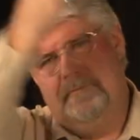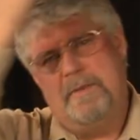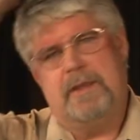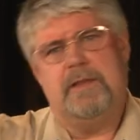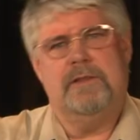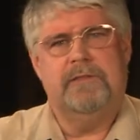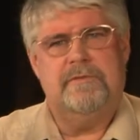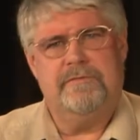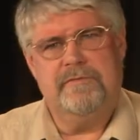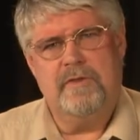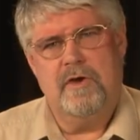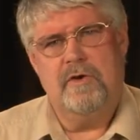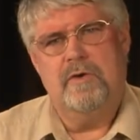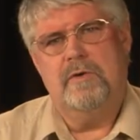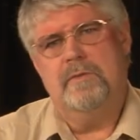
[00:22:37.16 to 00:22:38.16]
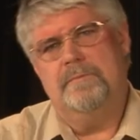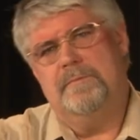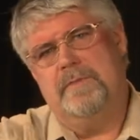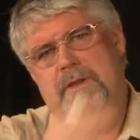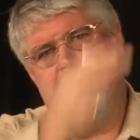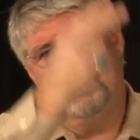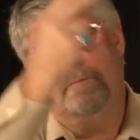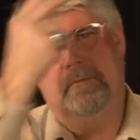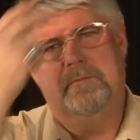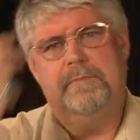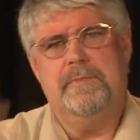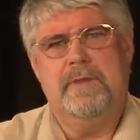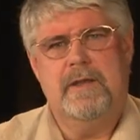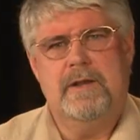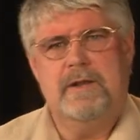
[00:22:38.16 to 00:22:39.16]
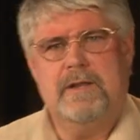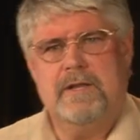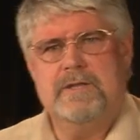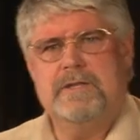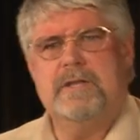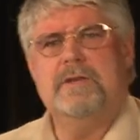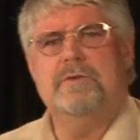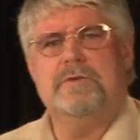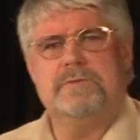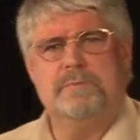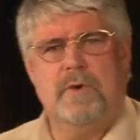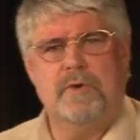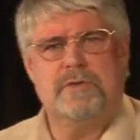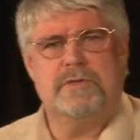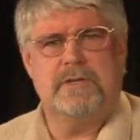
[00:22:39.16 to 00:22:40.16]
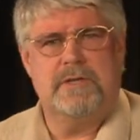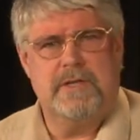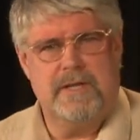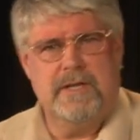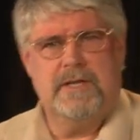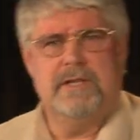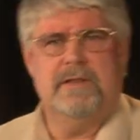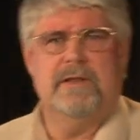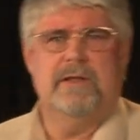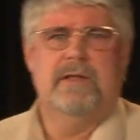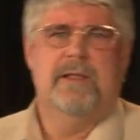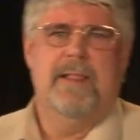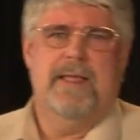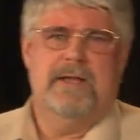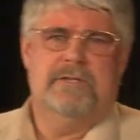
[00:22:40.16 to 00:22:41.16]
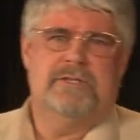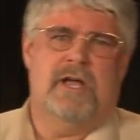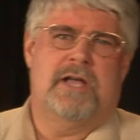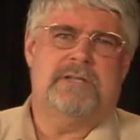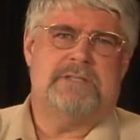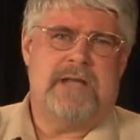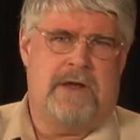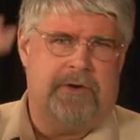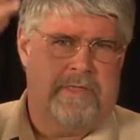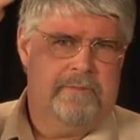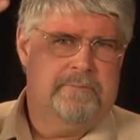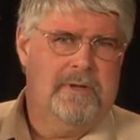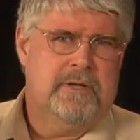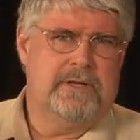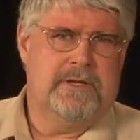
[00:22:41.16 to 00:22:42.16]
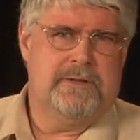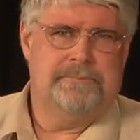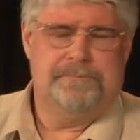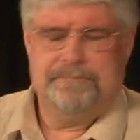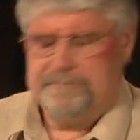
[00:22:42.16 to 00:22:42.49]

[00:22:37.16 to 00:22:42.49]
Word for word: making the flow in a, in a continuous motion and getting the exhaust out of the building.